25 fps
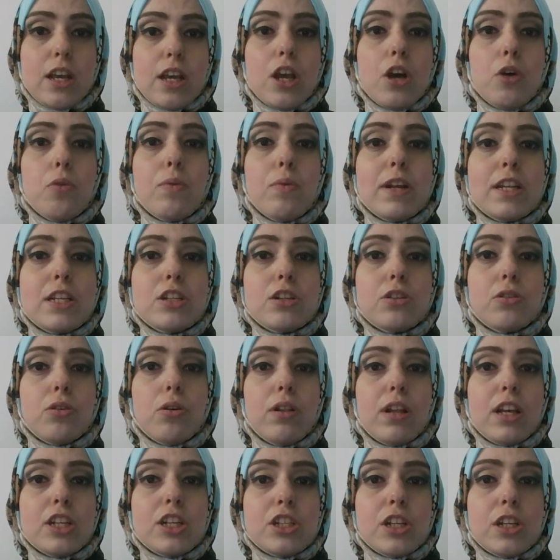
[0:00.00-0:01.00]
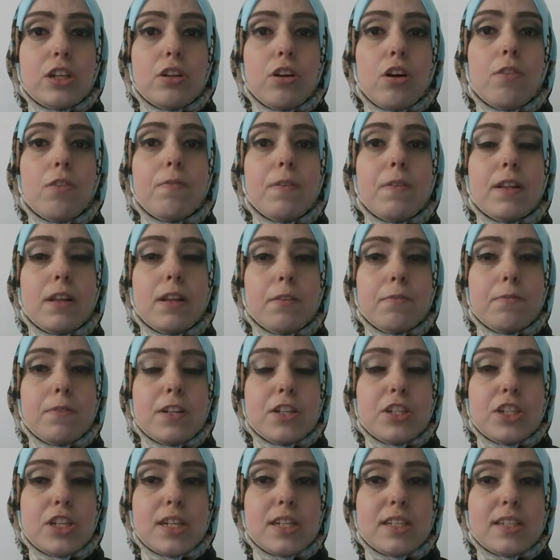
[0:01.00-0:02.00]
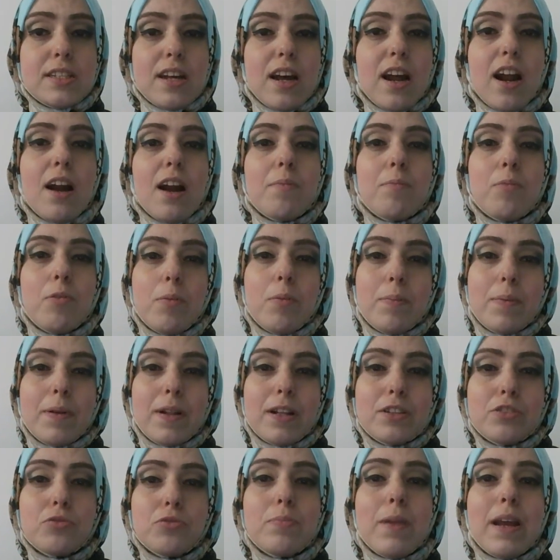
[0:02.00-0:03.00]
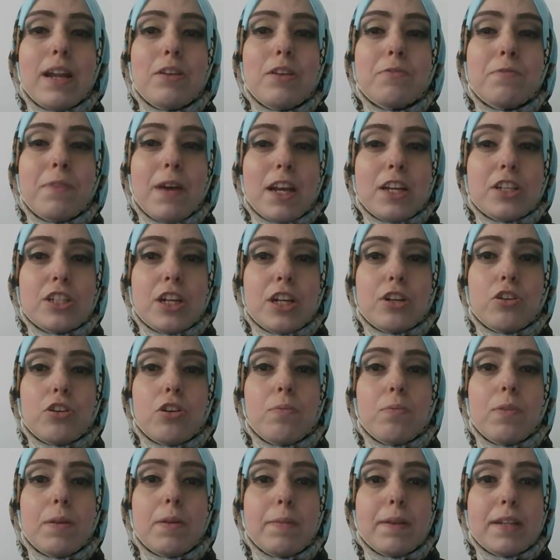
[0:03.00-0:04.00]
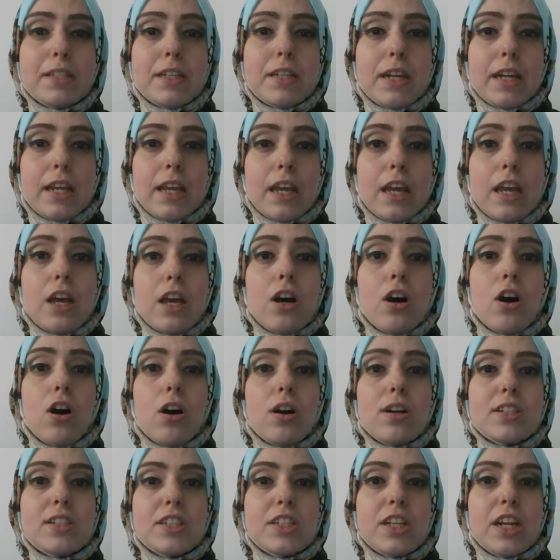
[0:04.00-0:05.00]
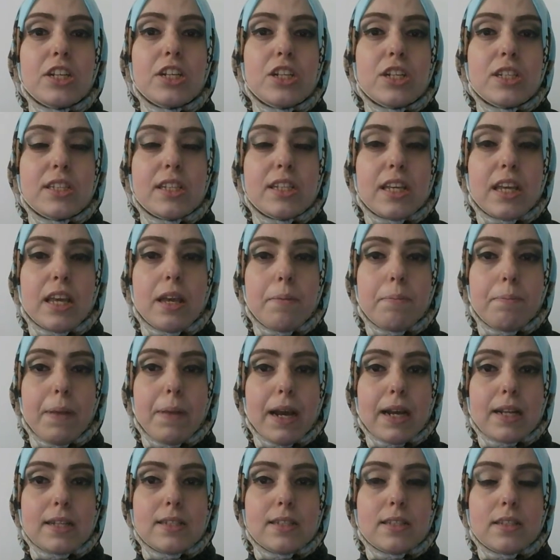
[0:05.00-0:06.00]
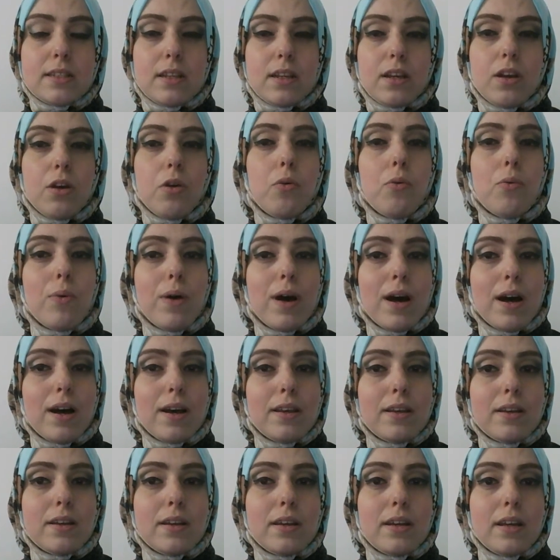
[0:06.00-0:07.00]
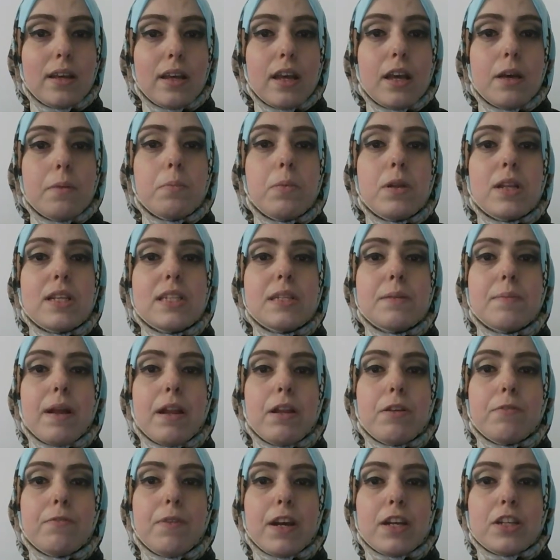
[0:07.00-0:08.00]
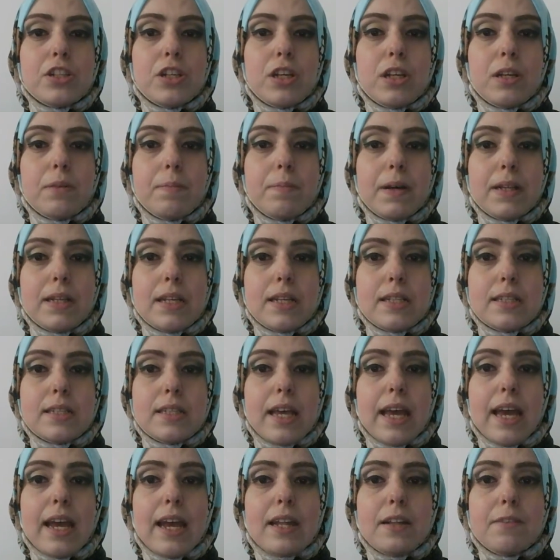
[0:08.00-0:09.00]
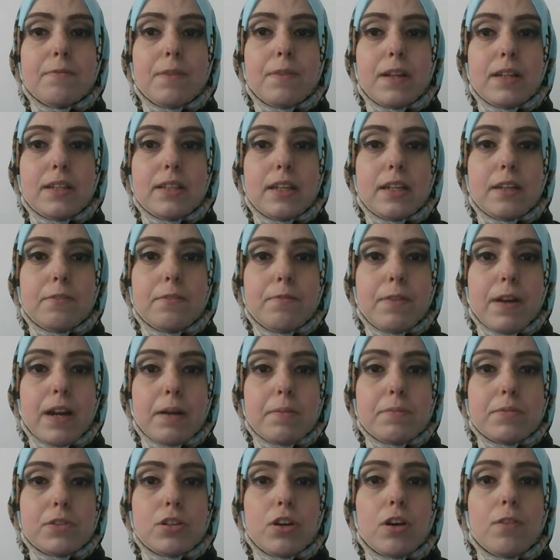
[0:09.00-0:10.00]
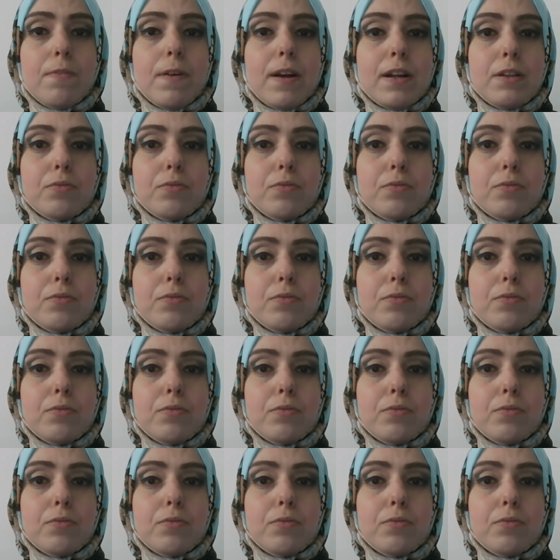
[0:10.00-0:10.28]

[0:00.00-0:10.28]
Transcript: Which collection of interventions are people to manufacture complementary or synergistic impacts? Why? Policy manufacturing bodies and funding firms offered